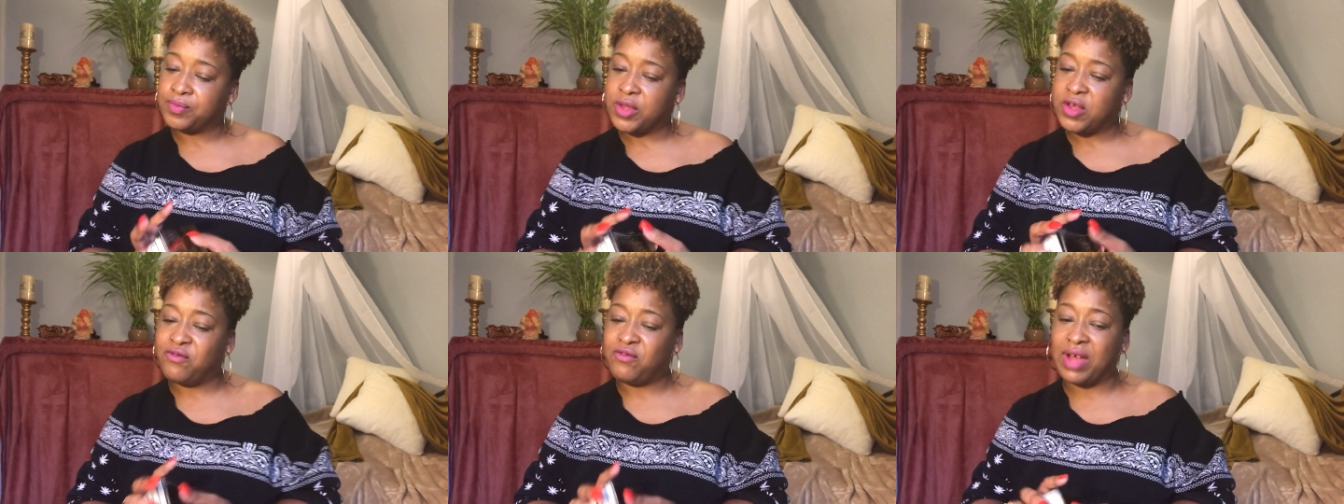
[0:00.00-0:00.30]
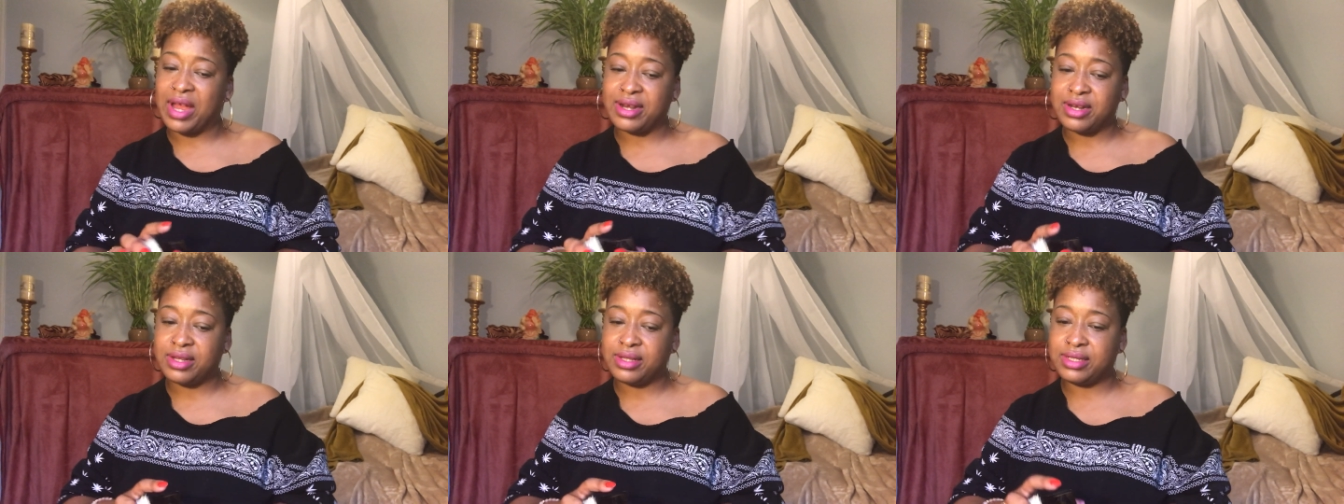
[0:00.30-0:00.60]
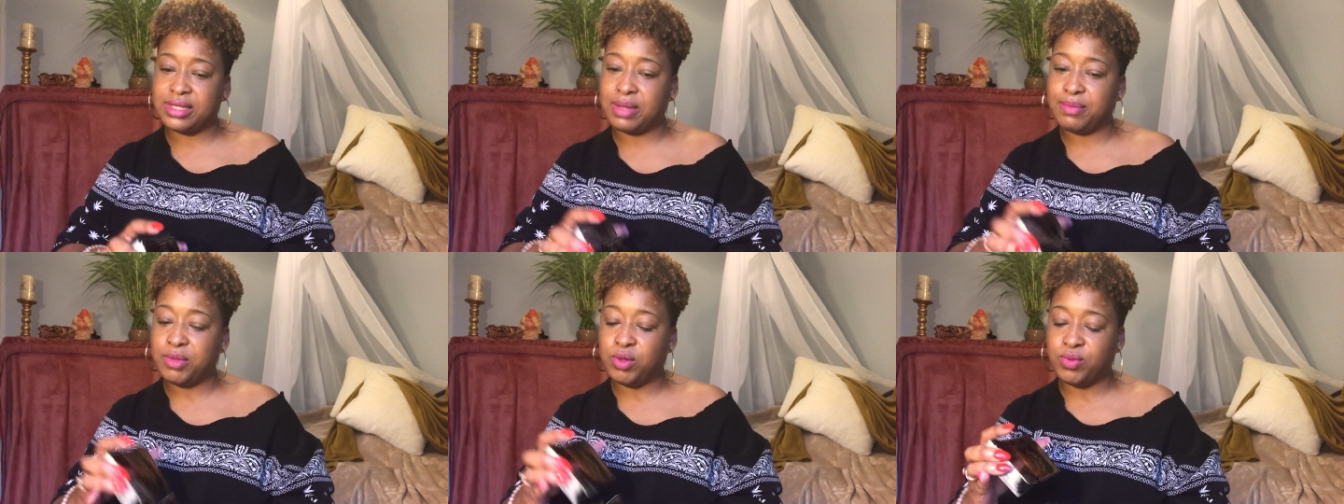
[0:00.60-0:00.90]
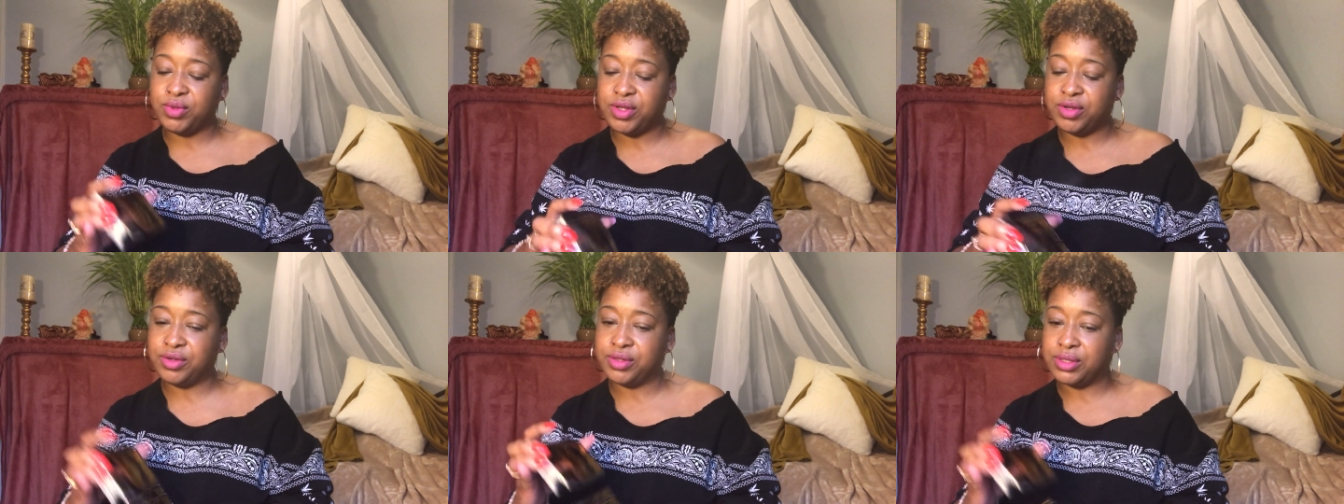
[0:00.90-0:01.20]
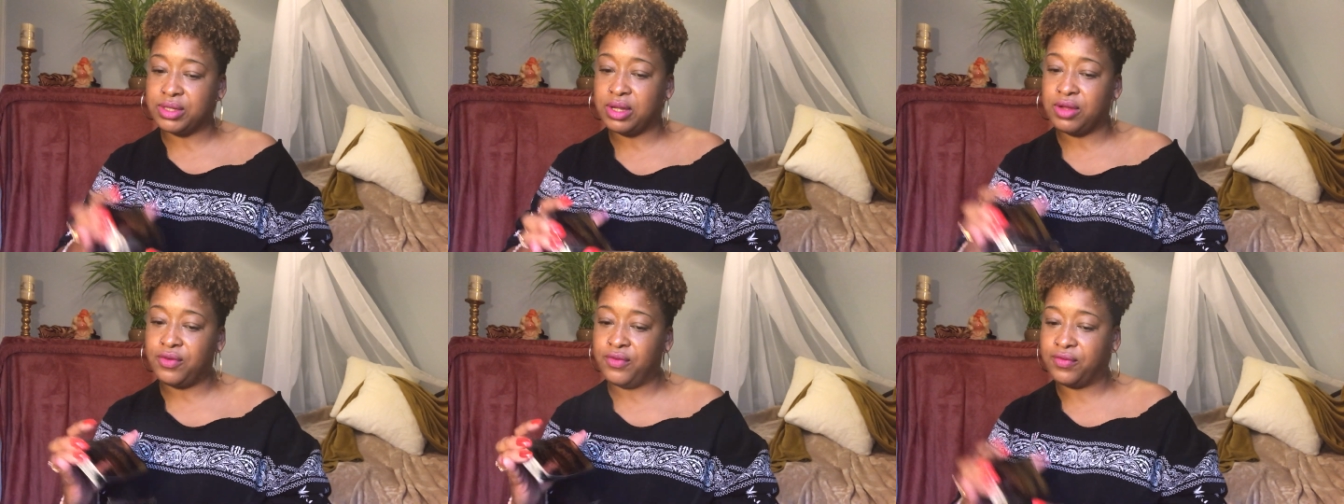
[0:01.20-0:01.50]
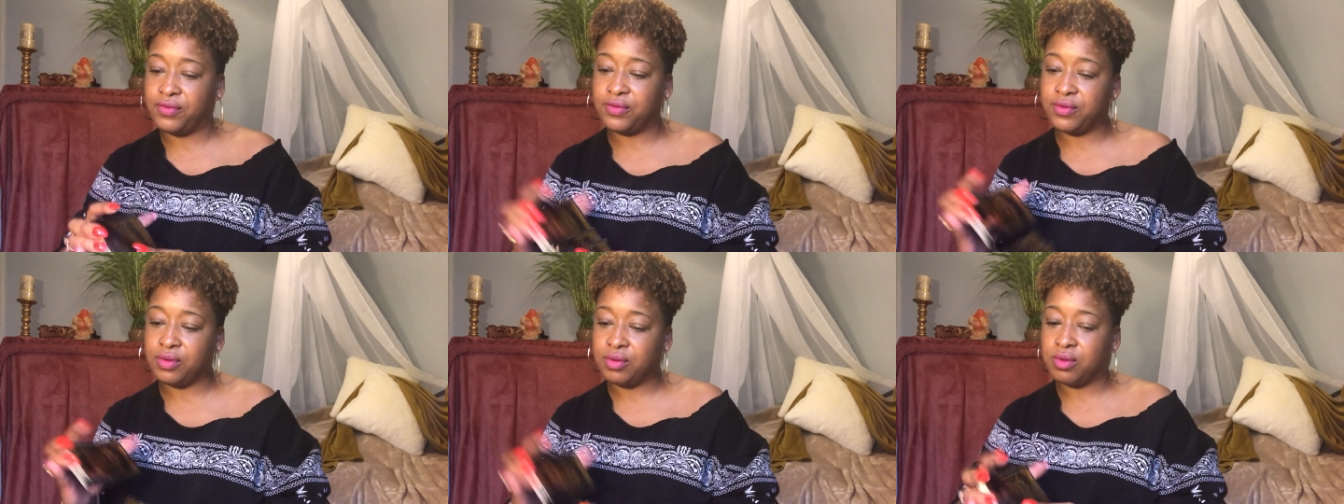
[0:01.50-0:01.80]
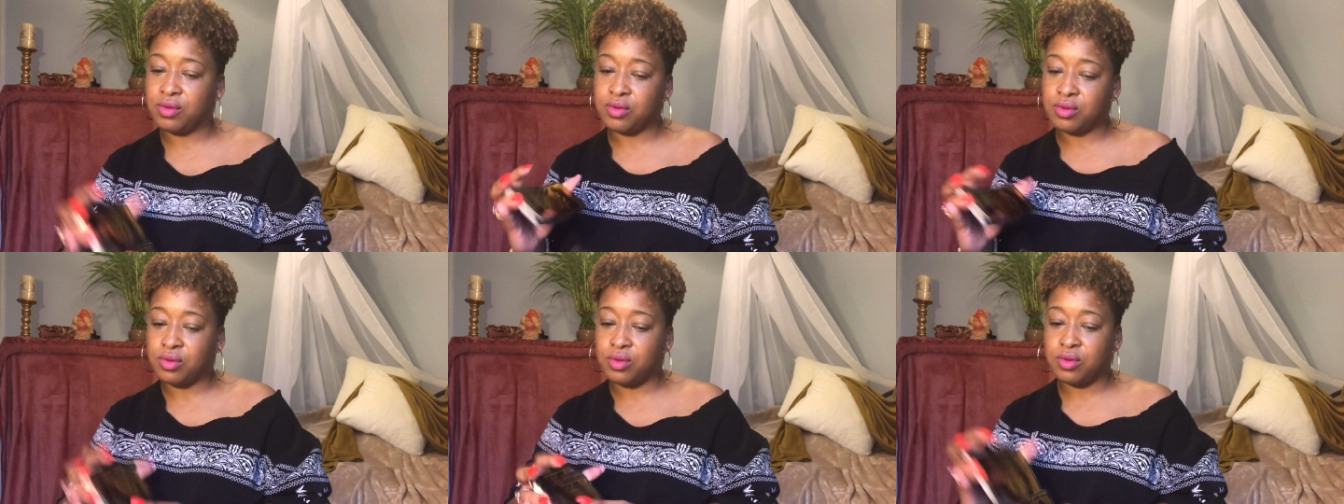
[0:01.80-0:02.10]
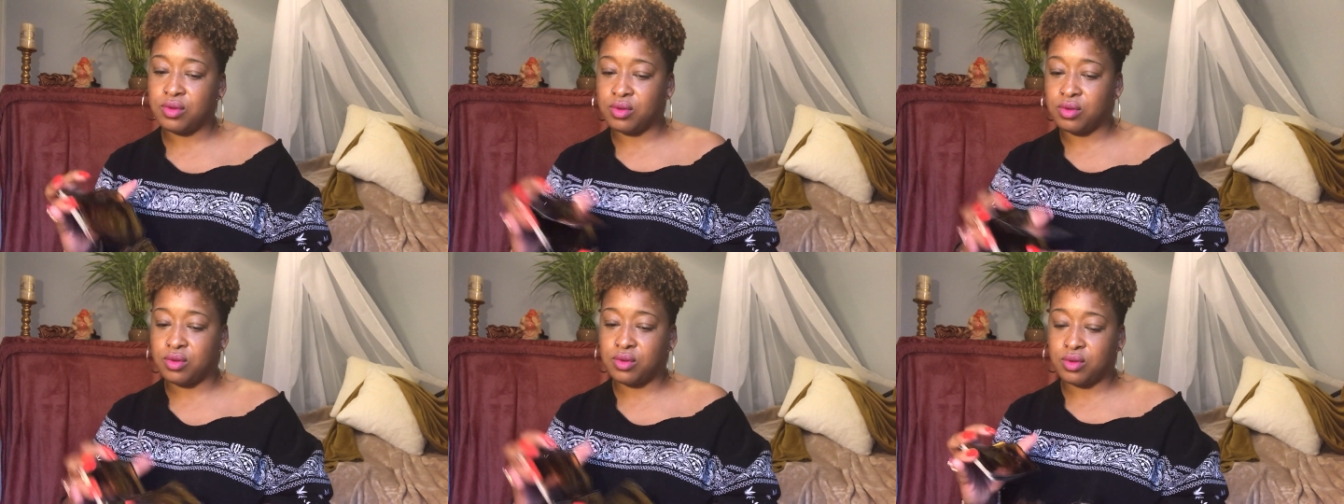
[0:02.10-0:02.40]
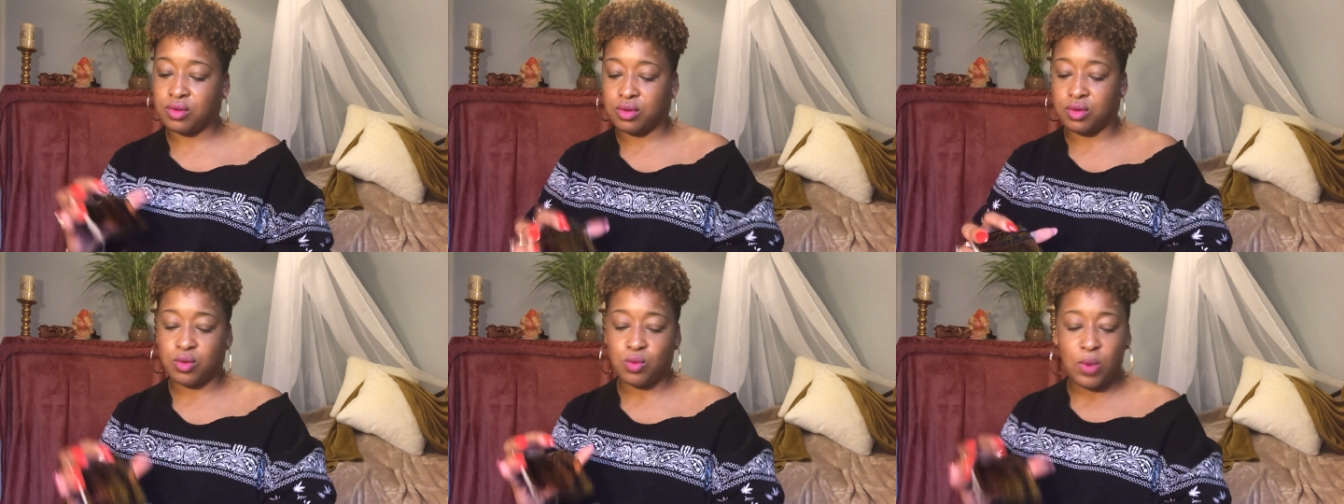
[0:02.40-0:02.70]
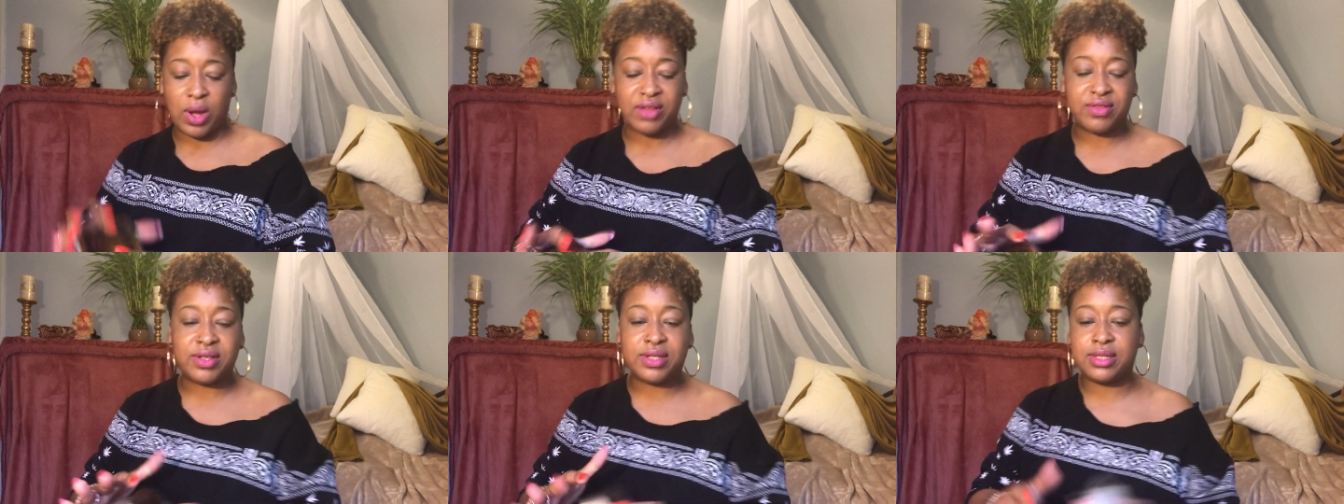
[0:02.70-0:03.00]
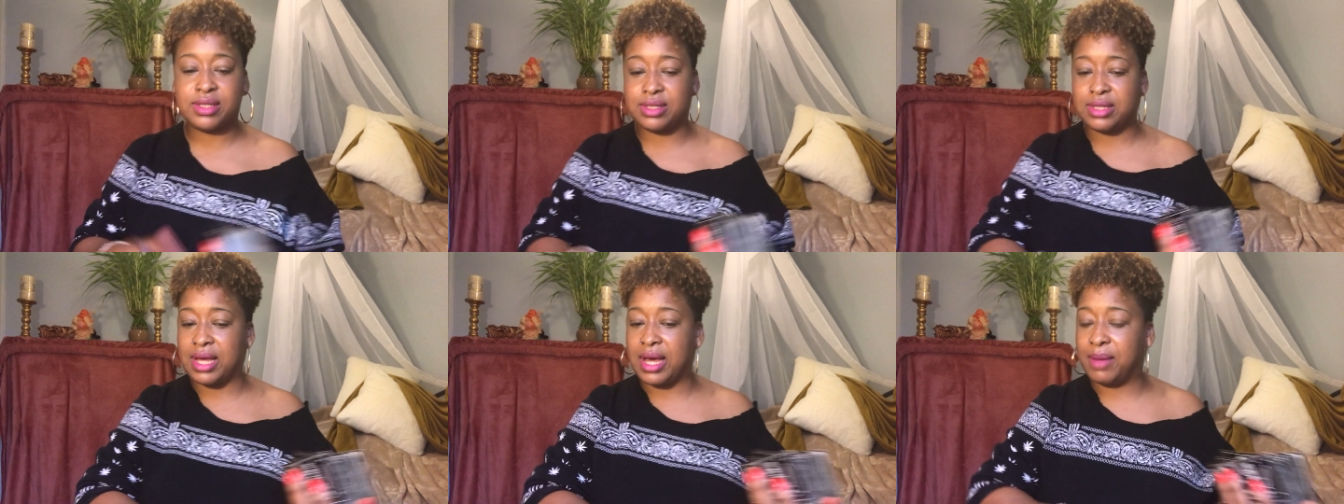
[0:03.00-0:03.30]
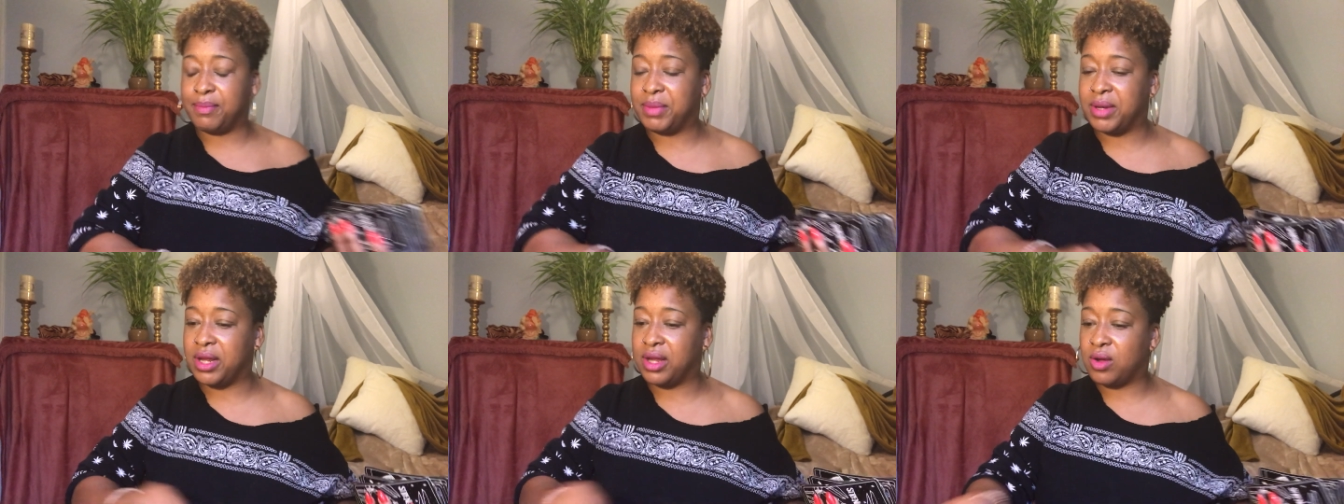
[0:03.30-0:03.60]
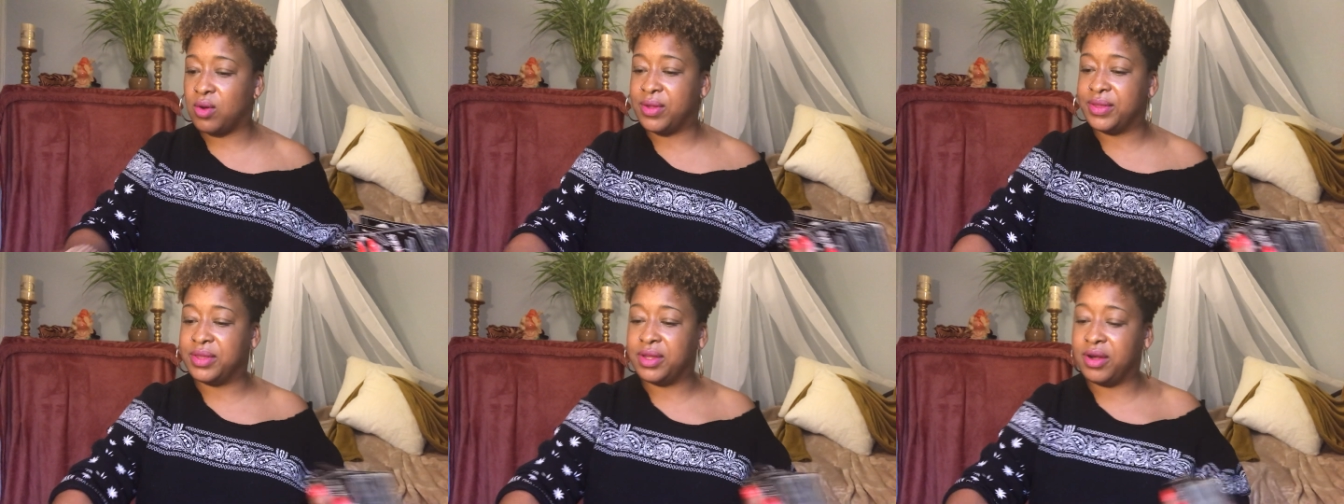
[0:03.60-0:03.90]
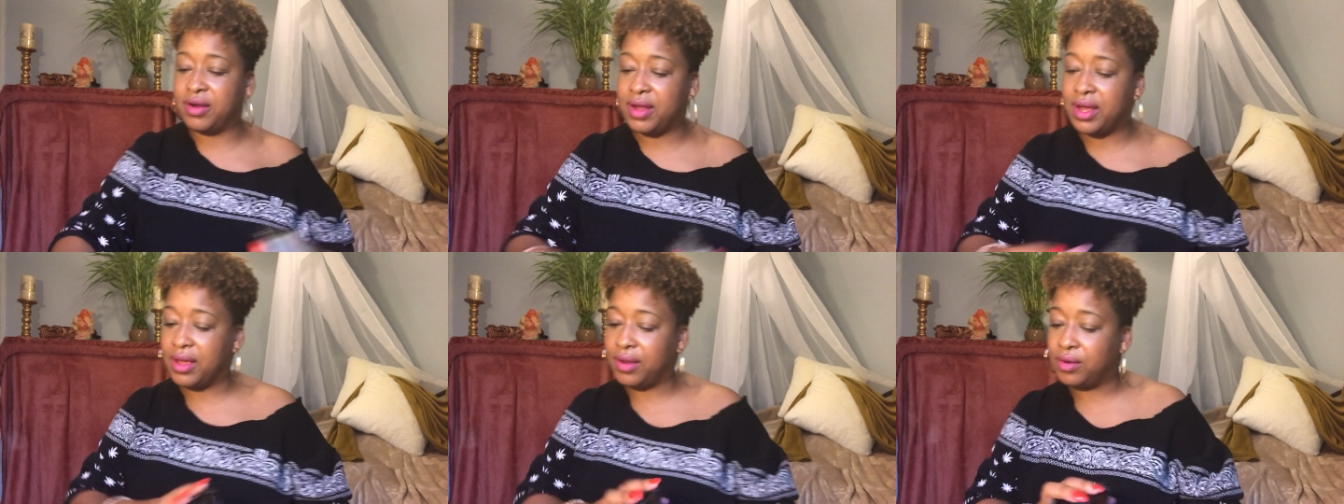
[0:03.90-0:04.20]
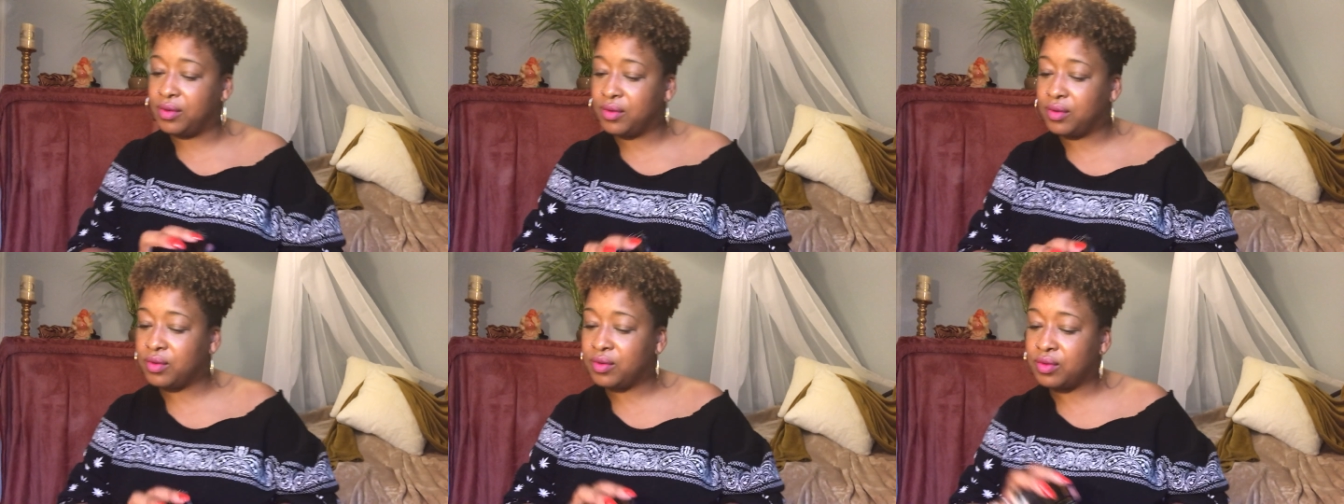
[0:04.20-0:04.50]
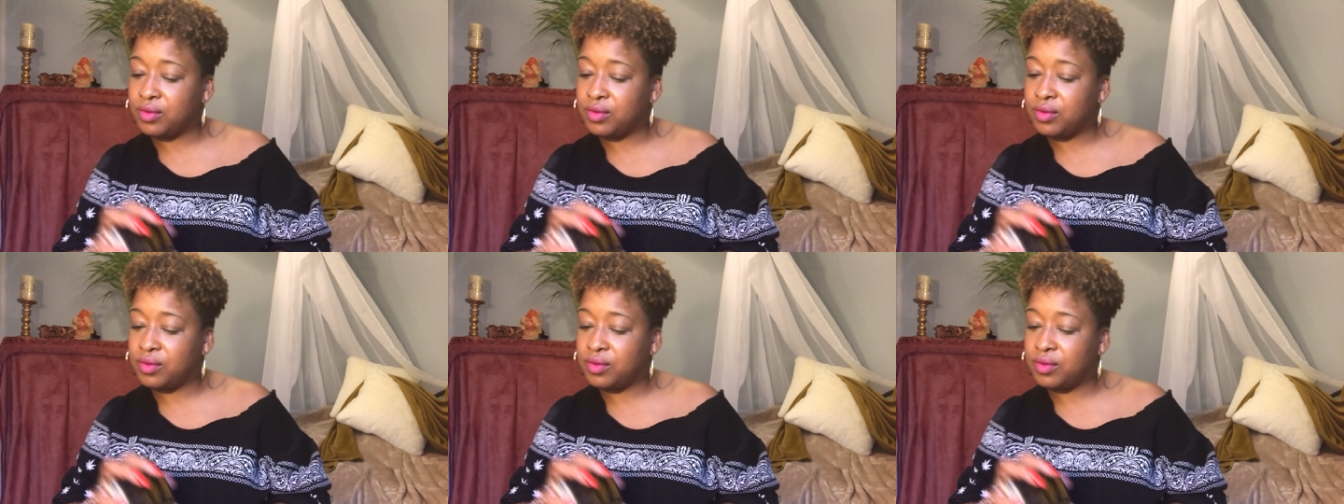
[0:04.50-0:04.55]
find contentment within yourself while this is happening on their end.